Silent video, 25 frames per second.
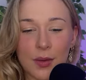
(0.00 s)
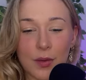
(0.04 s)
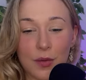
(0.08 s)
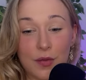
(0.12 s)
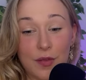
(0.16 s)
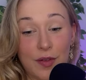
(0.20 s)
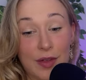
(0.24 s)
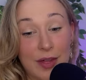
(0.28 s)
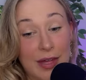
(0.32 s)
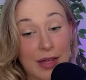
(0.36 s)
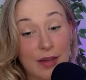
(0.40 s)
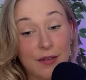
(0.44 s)

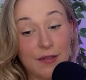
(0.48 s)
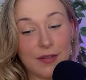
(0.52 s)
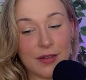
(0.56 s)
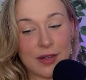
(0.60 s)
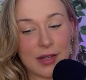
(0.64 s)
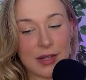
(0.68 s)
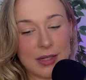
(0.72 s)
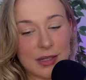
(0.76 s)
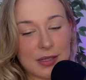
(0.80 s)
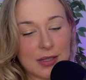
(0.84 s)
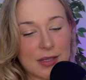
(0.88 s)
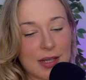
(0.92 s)

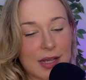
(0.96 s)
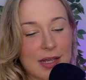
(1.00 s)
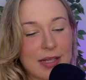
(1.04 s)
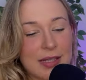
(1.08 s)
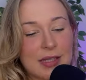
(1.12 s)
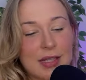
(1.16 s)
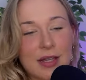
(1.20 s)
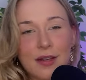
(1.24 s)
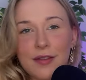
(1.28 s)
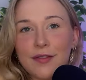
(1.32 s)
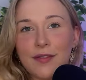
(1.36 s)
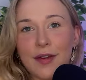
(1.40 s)
Forgiveness,
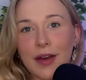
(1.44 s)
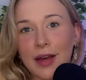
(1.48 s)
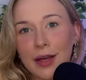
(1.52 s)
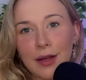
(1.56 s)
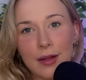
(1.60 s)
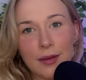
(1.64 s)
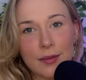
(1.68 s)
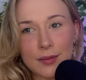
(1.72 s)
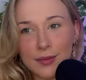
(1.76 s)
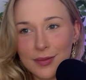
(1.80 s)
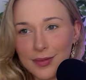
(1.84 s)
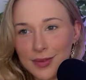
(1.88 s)
as if
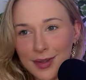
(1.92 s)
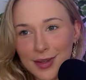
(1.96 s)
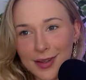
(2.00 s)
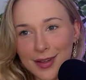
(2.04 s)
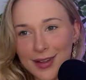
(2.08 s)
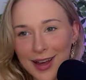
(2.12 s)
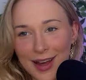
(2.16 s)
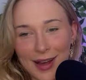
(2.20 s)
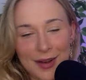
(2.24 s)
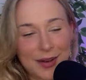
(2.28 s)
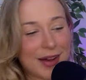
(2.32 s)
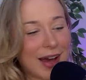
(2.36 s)
I
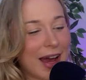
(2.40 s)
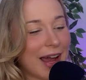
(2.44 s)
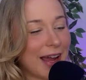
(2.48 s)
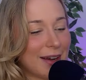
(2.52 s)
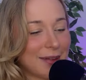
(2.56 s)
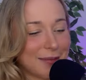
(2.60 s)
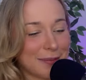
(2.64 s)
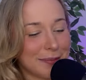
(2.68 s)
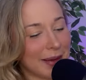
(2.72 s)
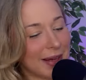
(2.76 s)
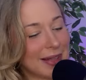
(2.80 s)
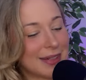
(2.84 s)
kind
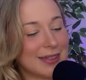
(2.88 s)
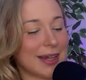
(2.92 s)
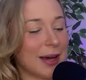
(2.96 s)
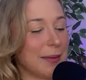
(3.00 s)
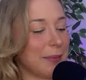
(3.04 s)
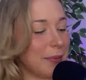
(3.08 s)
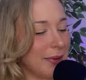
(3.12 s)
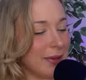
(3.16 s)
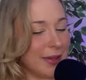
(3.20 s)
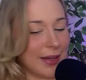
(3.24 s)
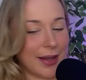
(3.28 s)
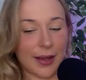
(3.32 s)
of picked
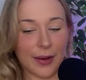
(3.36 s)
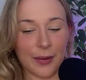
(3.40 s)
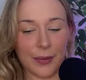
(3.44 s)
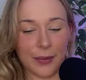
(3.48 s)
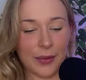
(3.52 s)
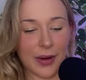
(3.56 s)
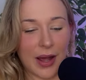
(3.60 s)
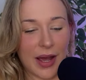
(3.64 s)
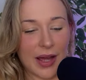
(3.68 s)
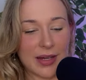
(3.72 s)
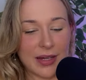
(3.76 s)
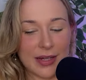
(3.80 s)
up on that
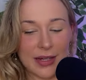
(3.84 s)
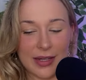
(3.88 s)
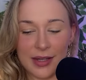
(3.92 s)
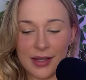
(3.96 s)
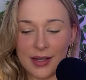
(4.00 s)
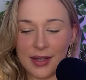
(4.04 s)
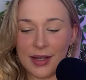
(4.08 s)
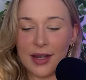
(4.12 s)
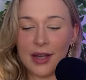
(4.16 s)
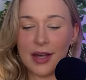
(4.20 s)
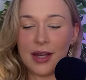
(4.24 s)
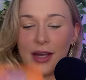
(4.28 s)
already.
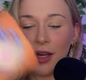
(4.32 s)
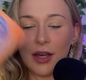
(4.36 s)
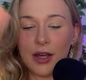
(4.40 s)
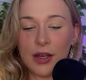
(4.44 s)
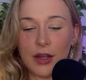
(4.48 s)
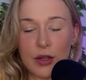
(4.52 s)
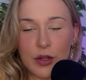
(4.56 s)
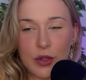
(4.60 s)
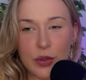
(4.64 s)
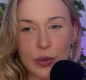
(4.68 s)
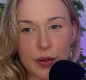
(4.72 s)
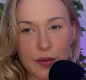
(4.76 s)

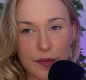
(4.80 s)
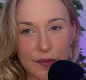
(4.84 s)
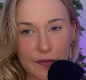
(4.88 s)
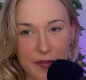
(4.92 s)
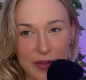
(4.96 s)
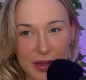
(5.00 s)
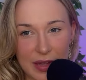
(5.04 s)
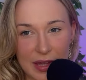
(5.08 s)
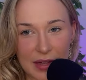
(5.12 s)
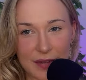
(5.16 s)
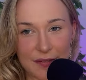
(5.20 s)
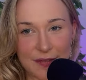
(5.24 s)
You do have
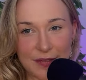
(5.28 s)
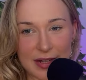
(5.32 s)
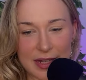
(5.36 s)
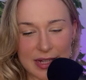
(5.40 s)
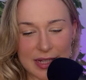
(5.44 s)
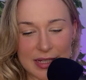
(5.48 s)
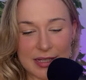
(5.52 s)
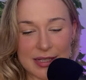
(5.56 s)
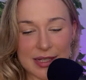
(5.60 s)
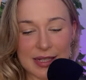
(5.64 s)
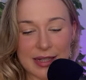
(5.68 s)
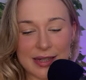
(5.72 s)

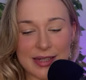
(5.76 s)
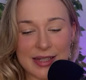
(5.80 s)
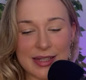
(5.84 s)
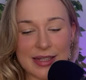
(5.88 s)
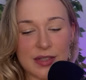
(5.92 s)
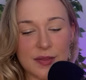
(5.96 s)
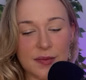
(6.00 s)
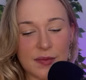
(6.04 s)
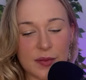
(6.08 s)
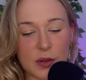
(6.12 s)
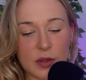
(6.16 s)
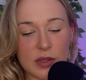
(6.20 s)
forgiveness.
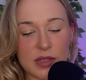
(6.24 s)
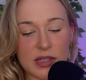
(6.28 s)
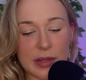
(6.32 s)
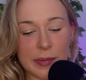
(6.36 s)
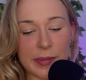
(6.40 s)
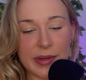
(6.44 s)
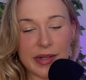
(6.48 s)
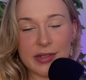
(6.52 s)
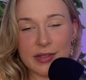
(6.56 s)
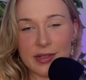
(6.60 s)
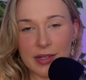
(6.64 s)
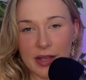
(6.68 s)
This feels
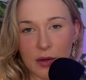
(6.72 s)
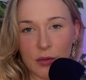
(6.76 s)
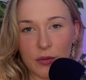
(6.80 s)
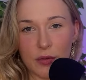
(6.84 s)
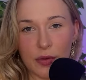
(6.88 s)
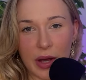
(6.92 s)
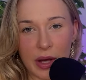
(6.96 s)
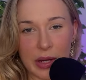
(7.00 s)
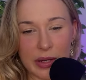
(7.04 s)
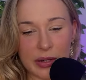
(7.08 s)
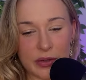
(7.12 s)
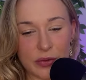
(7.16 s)
similar to that
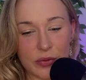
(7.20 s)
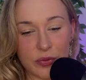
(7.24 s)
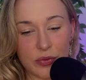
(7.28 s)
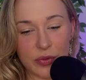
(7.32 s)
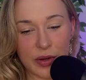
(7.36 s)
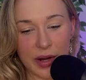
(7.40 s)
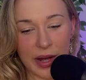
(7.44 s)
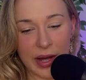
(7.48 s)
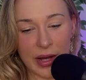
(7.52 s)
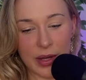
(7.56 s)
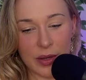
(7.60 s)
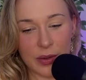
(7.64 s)
round and
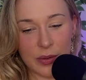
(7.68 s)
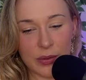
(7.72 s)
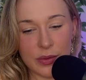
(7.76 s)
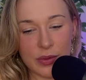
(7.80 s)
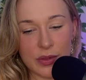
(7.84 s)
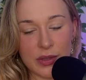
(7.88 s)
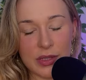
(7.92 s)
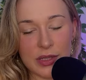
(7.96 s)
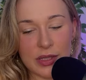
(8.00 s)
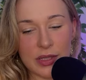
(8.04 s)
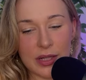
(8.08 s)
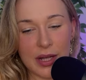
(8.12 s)

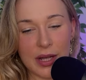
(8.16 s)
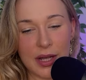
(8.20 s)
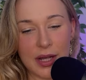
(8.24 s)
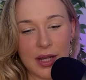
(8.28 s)
round.